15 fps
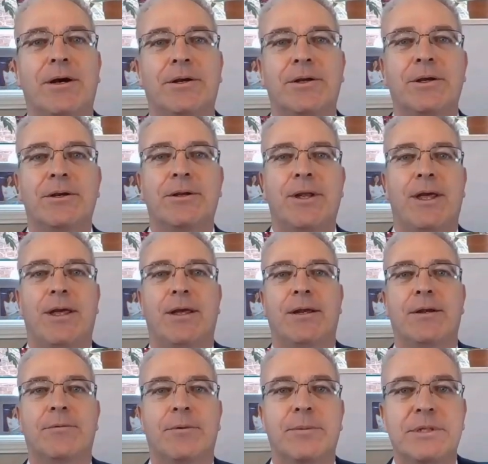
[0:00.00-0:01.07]
good,
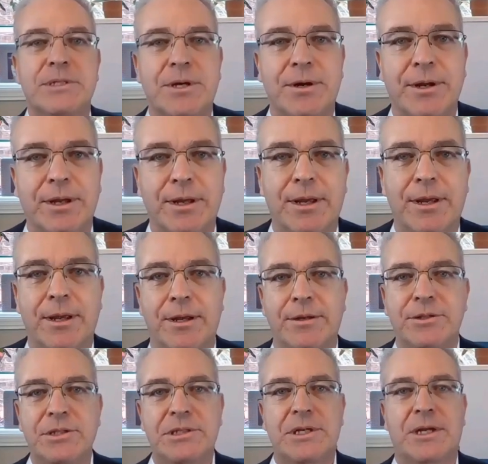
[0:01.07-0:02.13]
and we'll be starting in
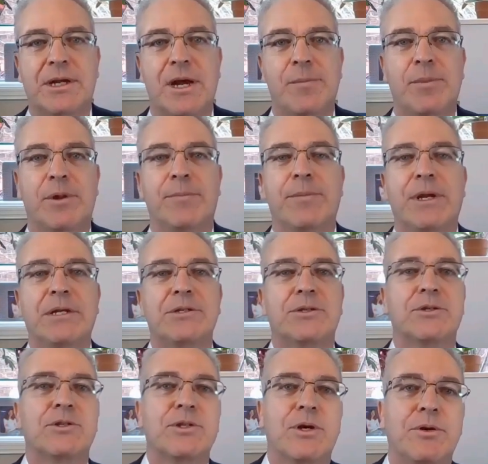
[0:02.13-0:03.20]
just a couple of minutes
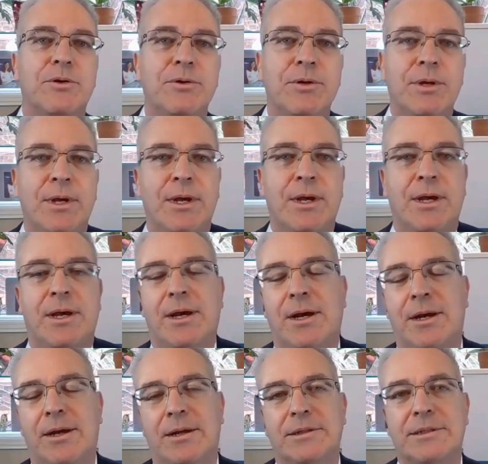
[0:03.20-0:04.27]
or so.
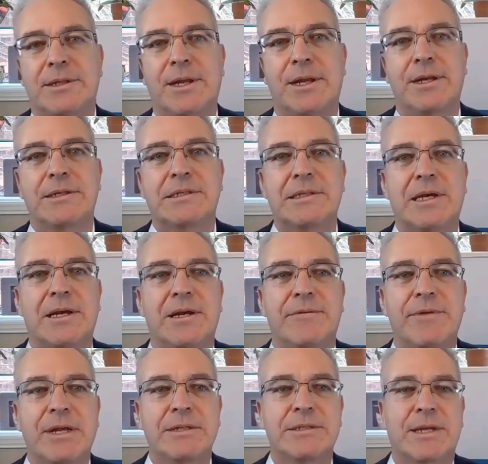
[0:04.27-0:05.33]
Today's
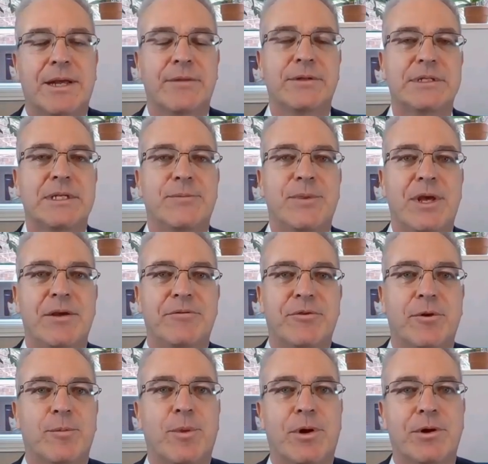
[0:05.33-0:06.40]
event, again, the CPA
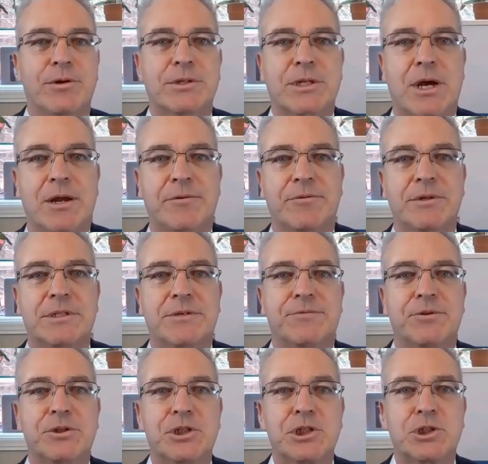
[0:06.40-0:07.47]
Firm Partners Conference.
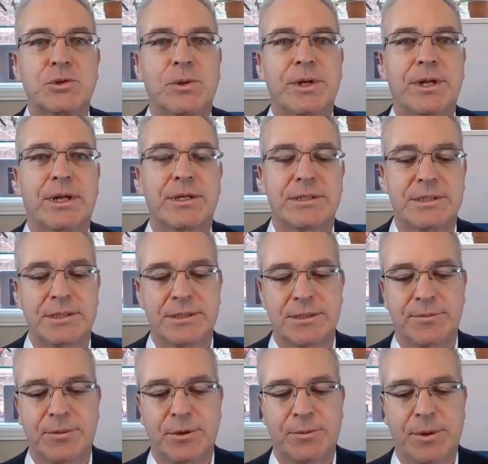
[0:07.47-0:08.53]
If you're just joining, I see
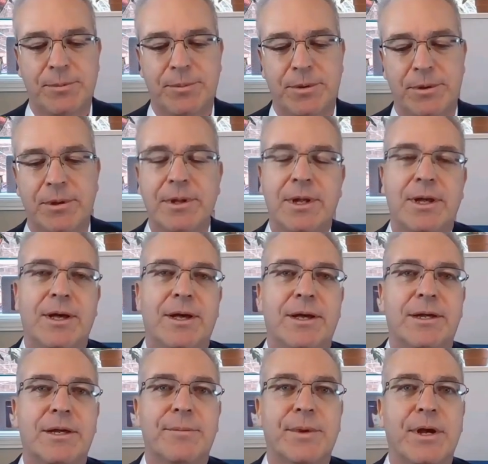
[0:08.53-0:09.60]
some new people
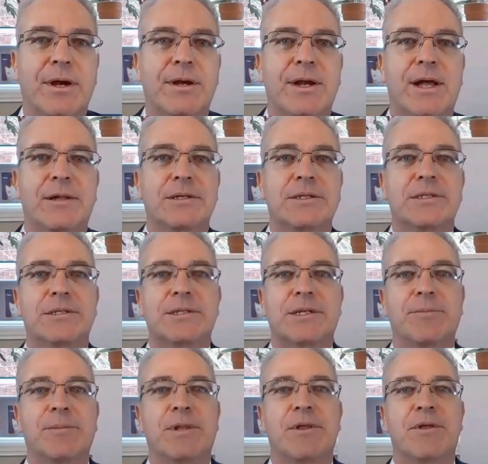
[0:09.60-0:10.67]
coming on. Alex is
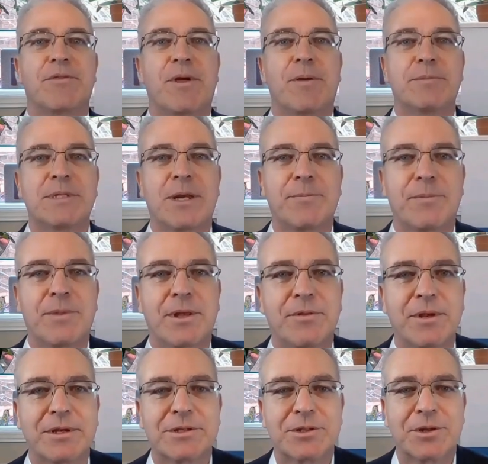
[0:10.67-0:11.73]
giving me the thumbs up
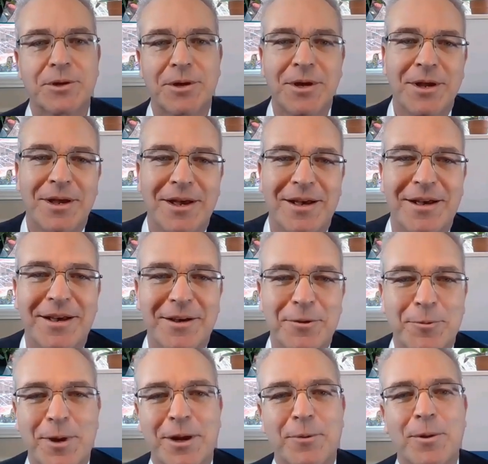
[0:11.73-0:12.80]
that things are
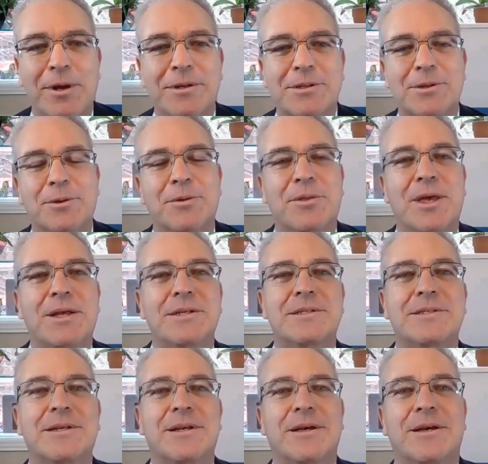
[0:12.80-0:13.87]
running well. So
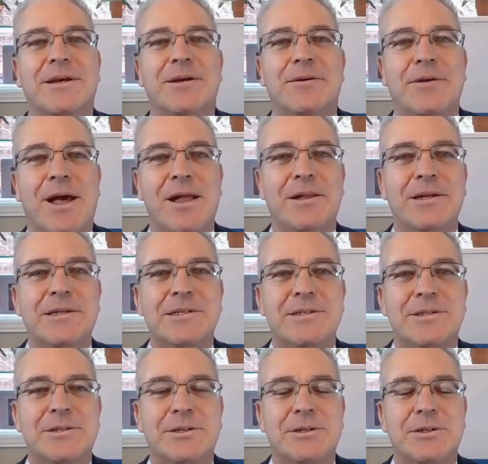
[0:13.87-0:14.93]
thanks,
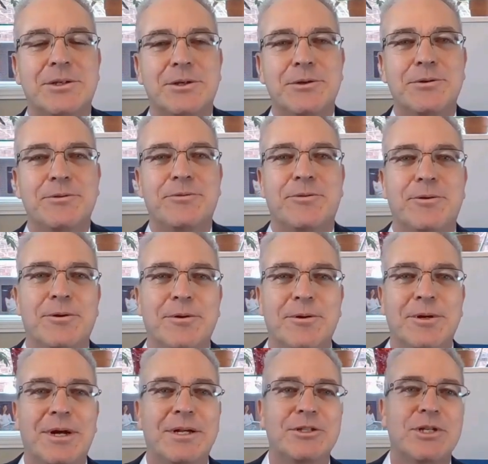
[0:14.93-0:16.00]
Alex, to you
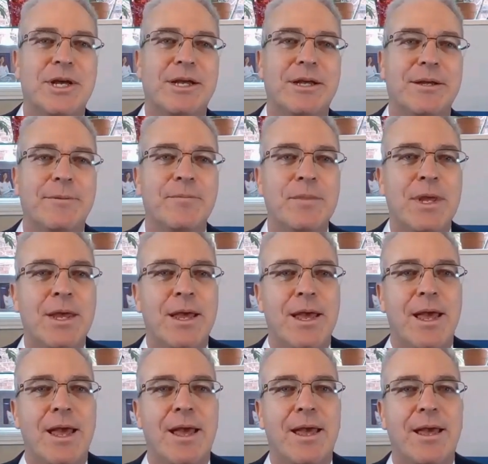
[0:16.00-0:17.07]
for checking.
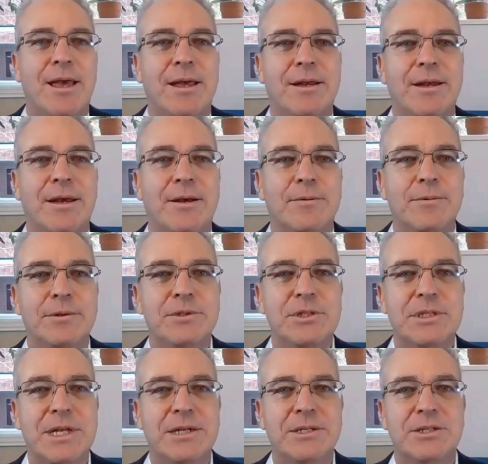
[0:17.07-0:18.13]
And we'll
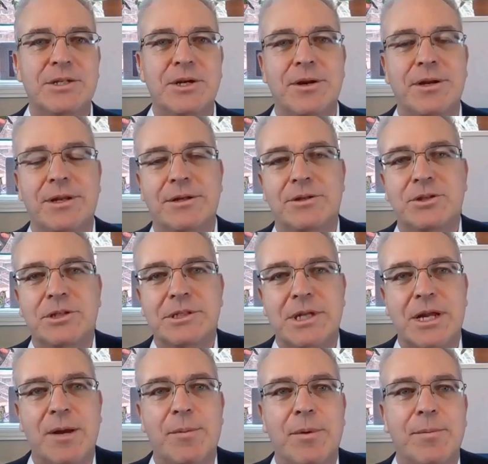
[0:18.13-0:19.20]
just get started in just
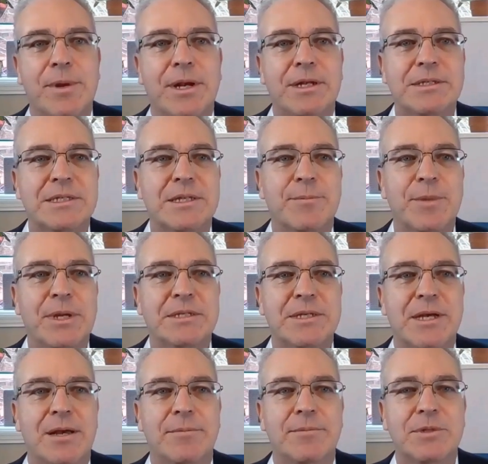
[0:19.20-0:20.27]
a couple of minutes. In the
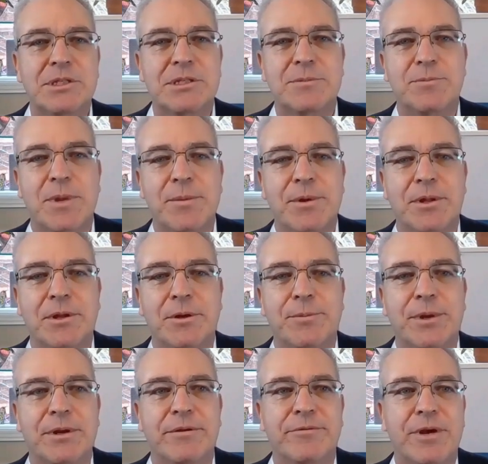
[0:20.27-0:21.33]
meantime, just maybe a little
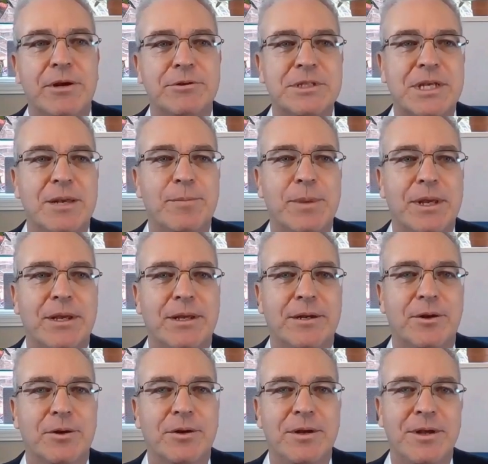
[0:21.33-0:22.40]
bit of housekeeping and